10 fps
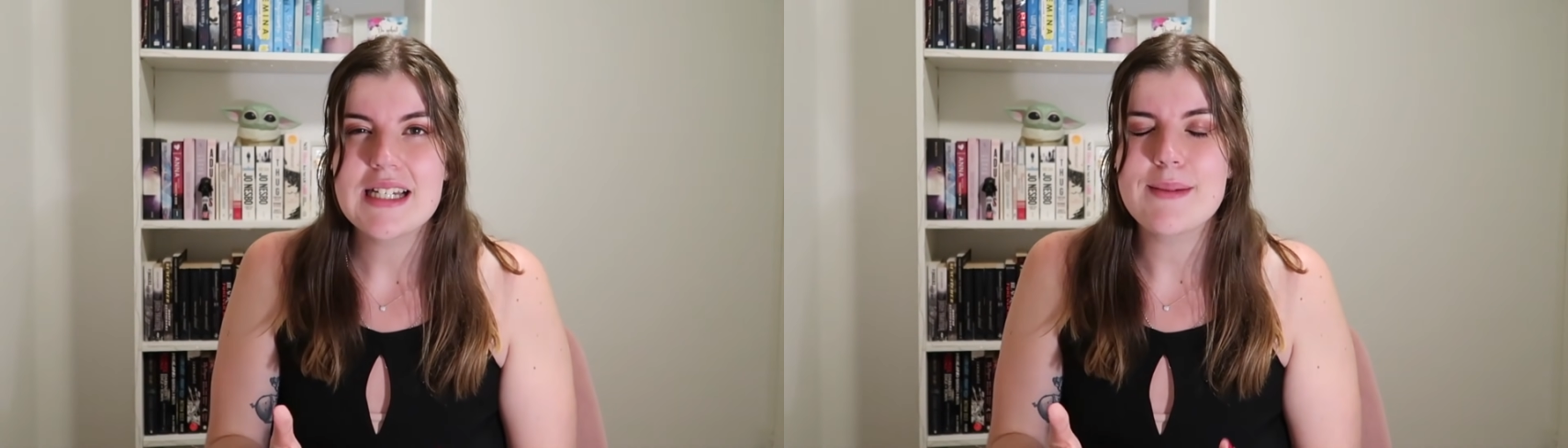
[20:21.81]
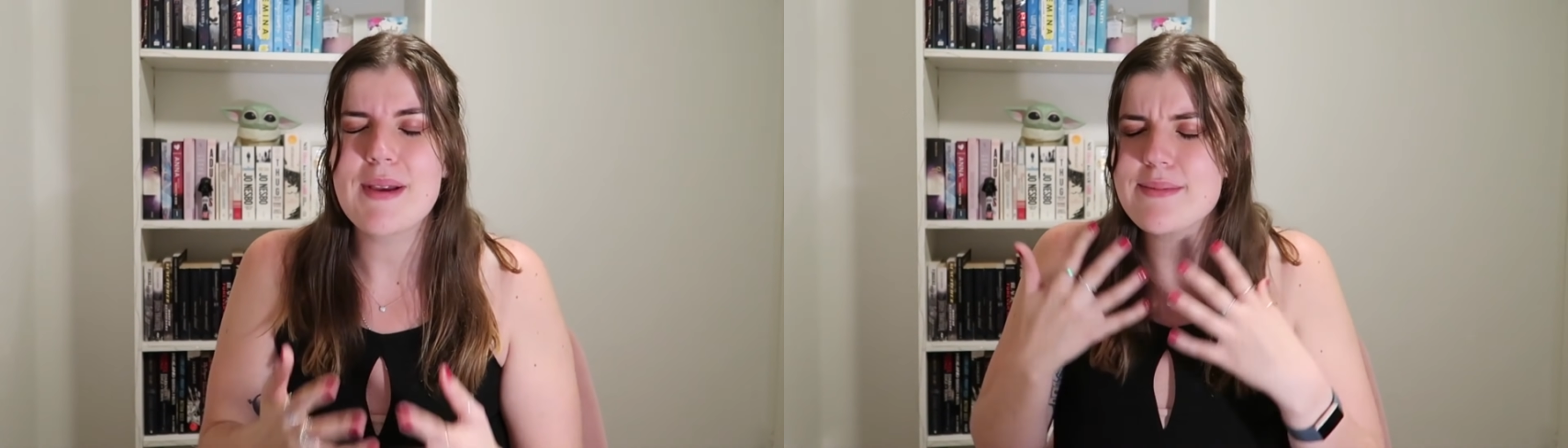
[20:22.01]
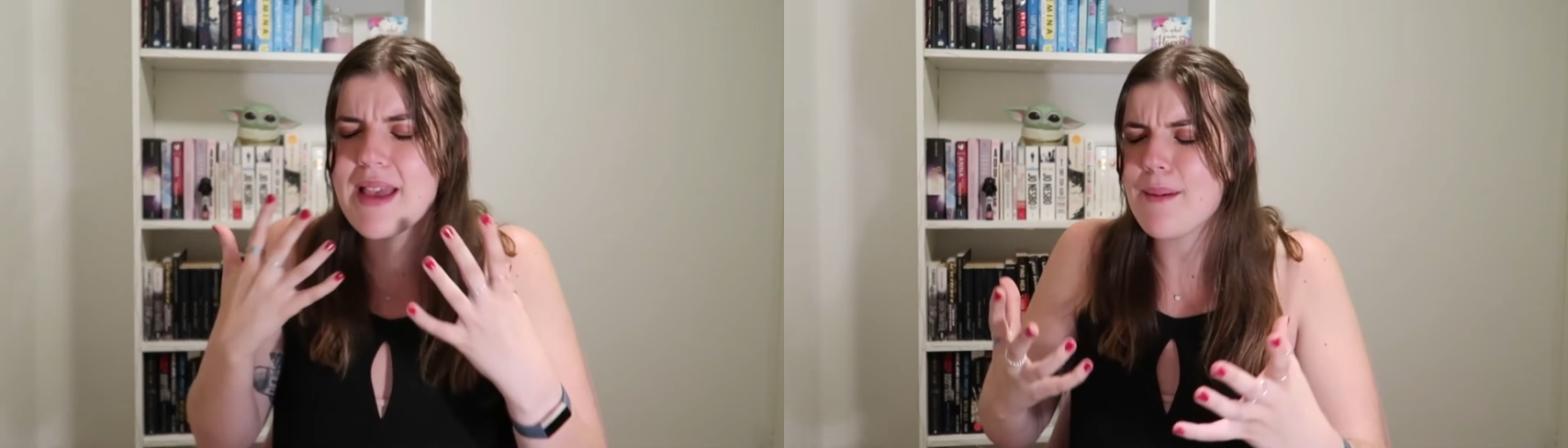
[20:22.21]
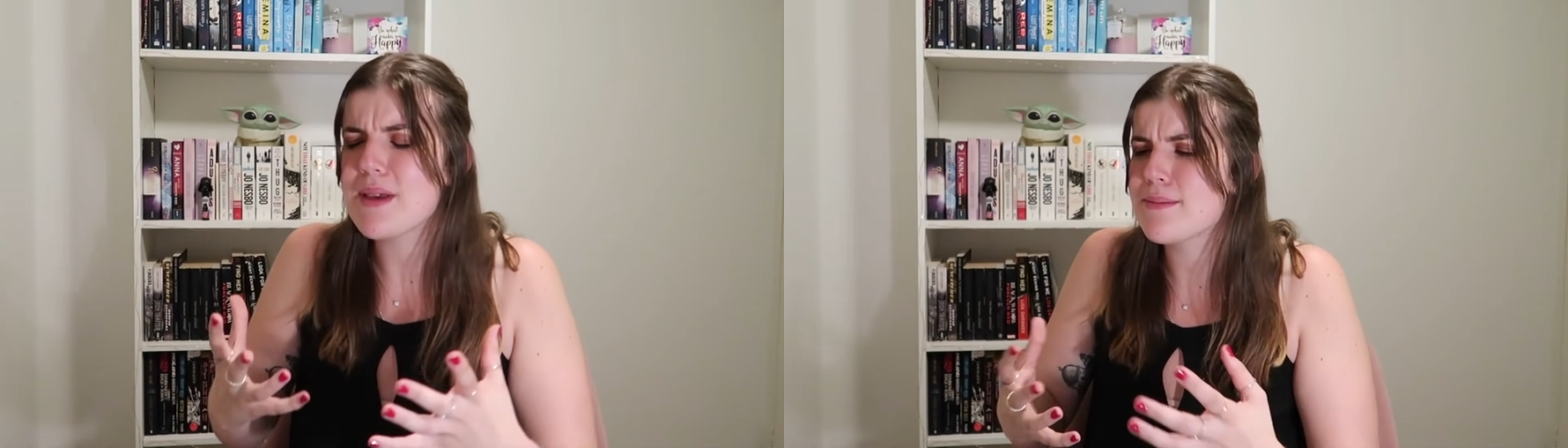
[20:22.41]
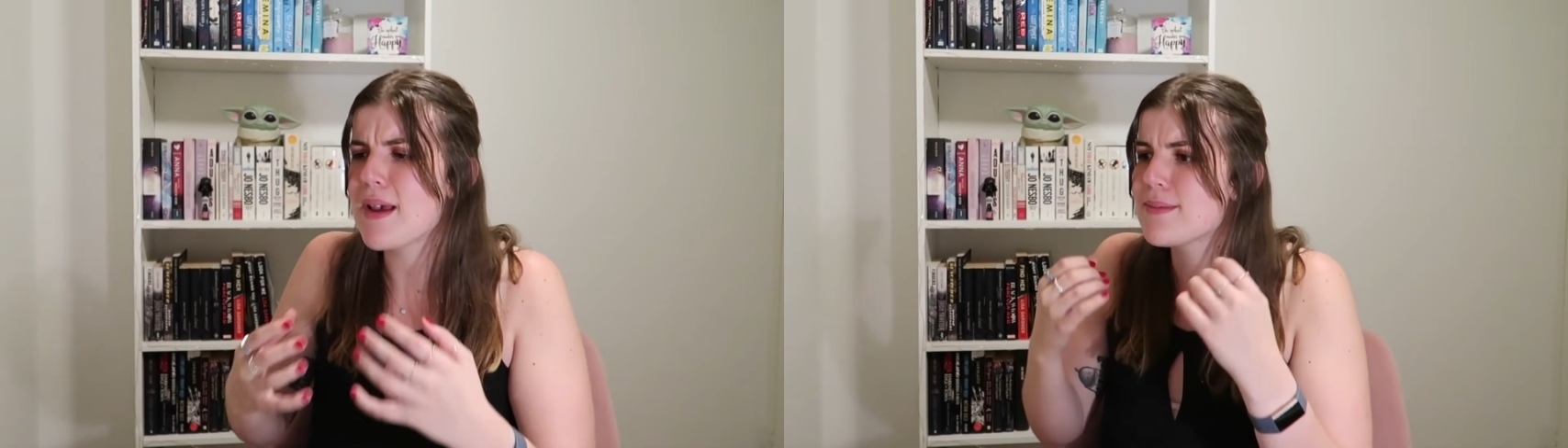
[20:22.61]
It makes me
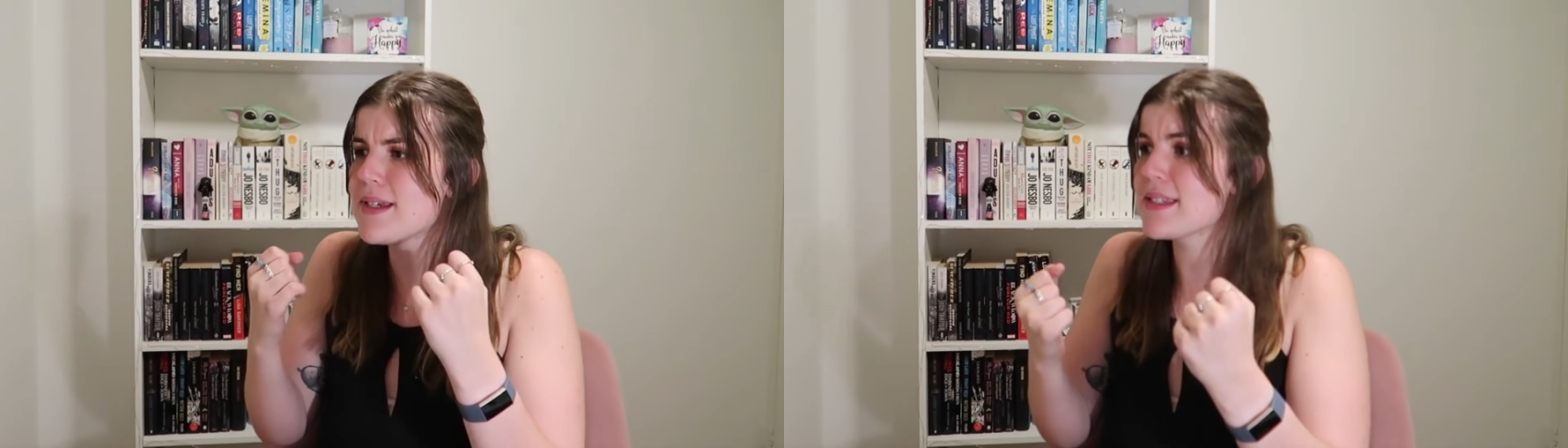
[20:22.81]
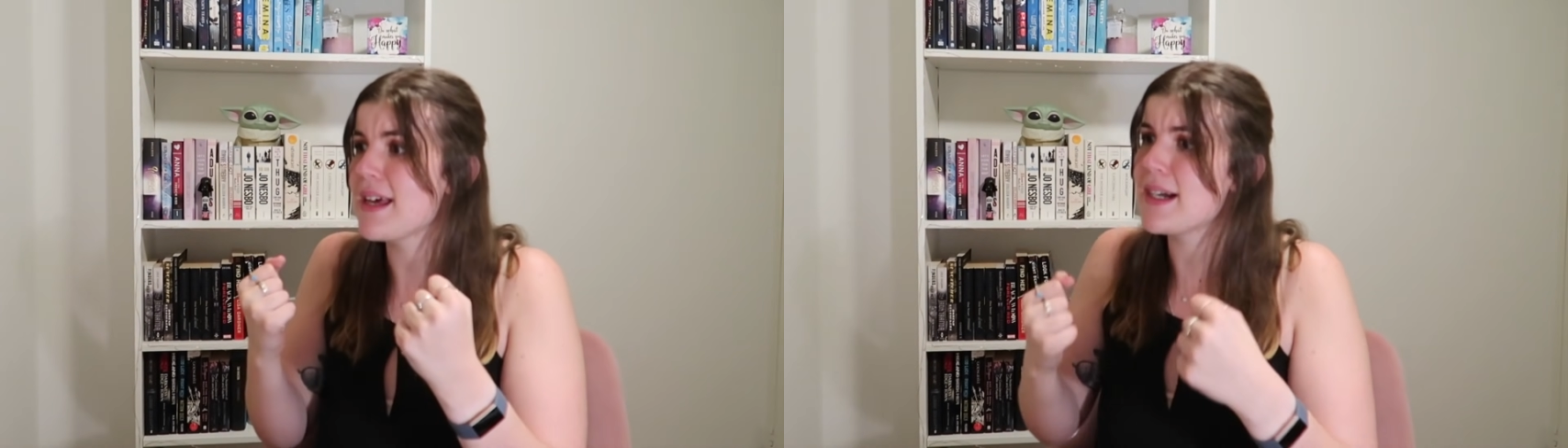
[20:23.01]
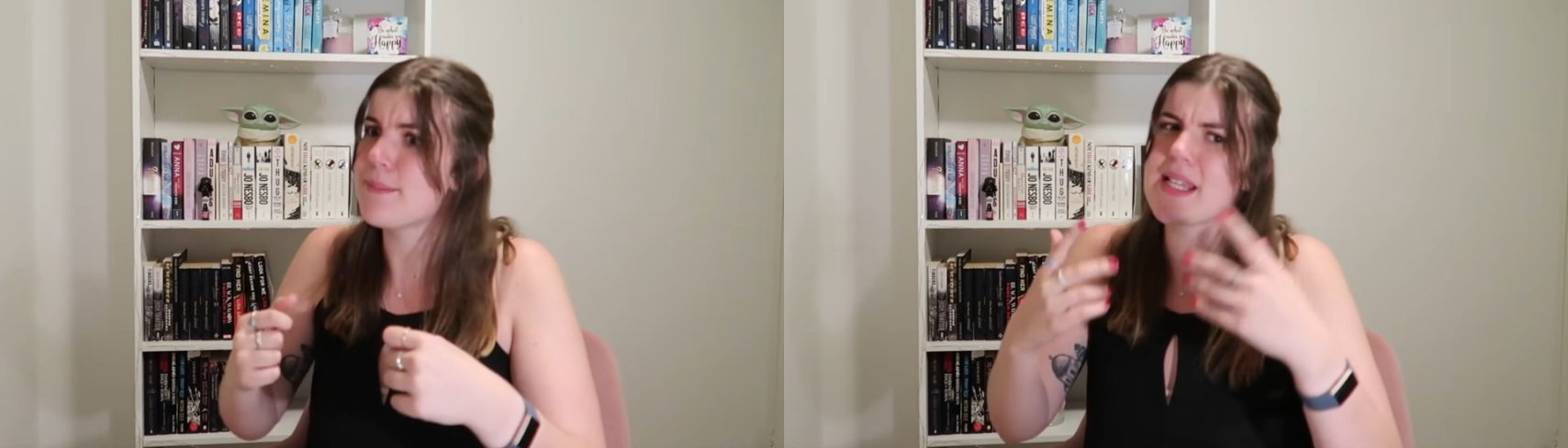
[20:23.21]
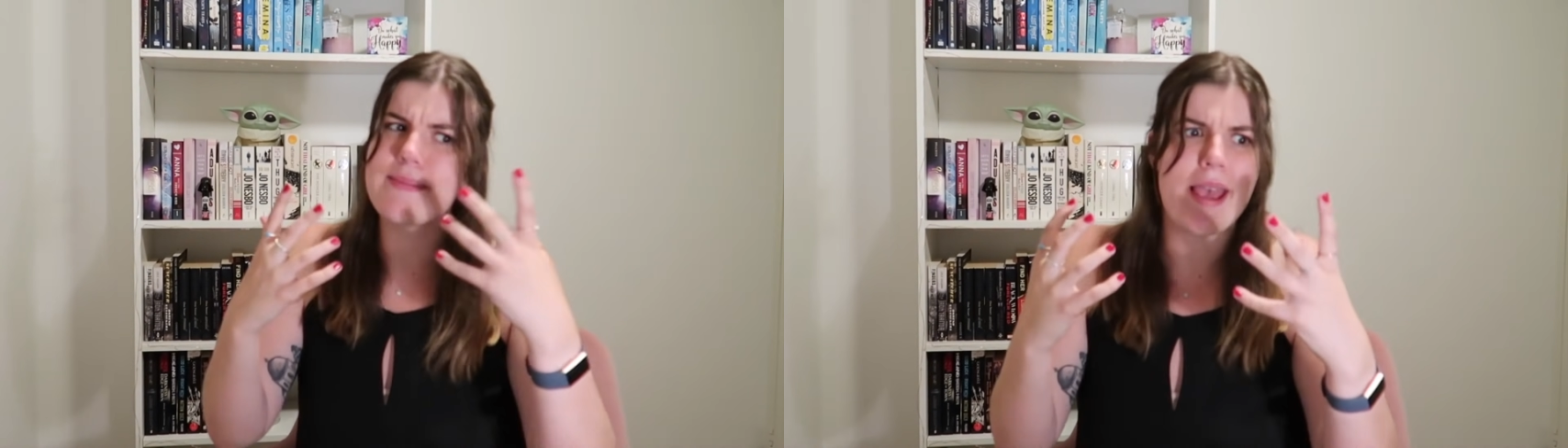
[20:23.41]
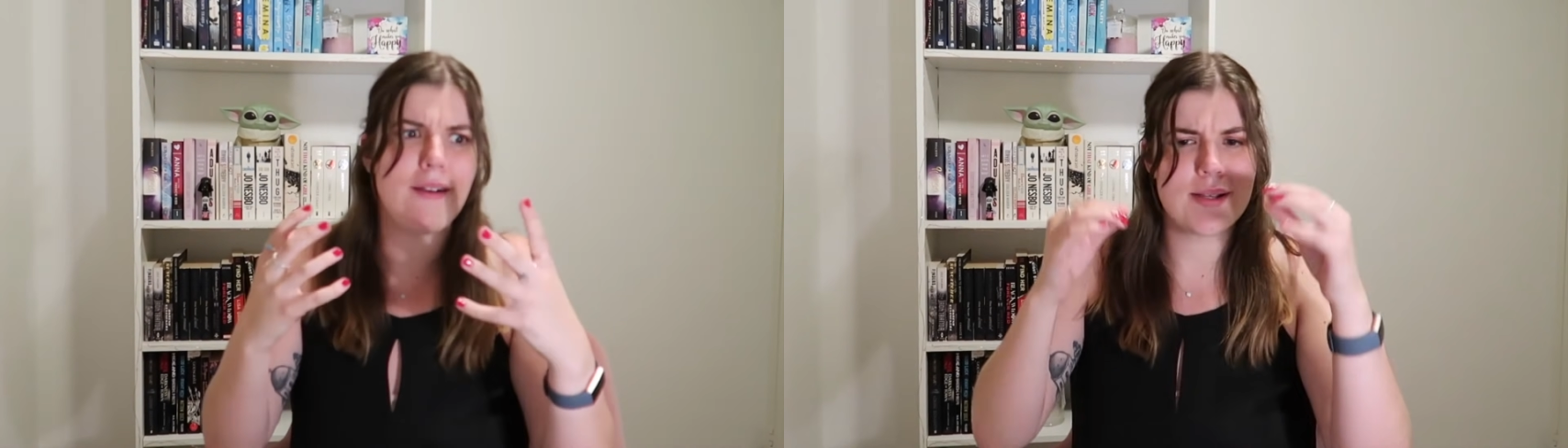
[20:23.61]
happy, it makes me excited, it makes
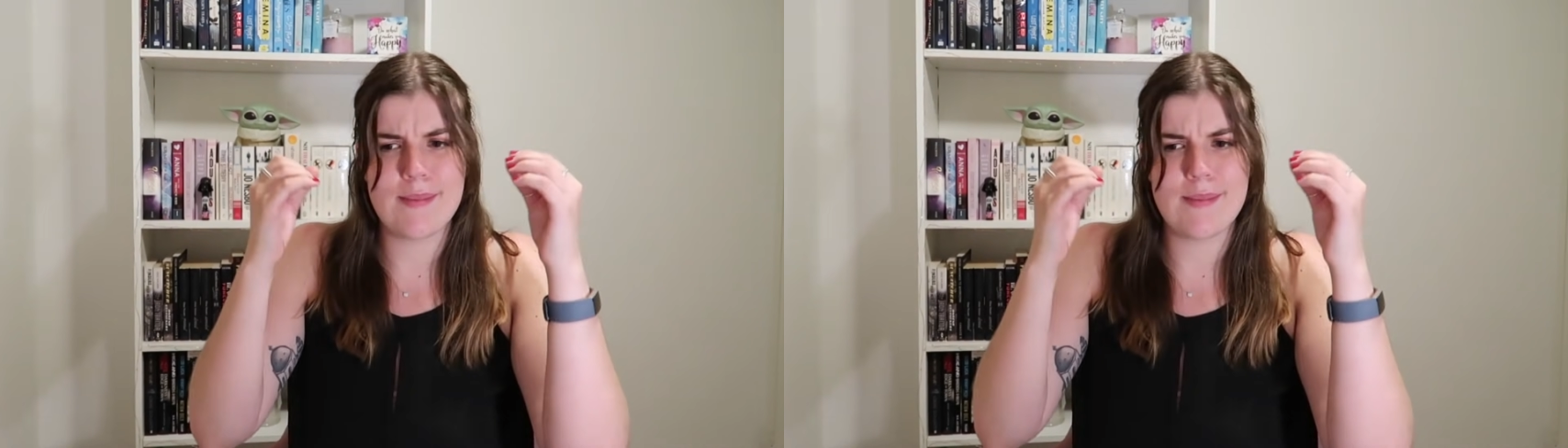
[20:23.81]
me angry,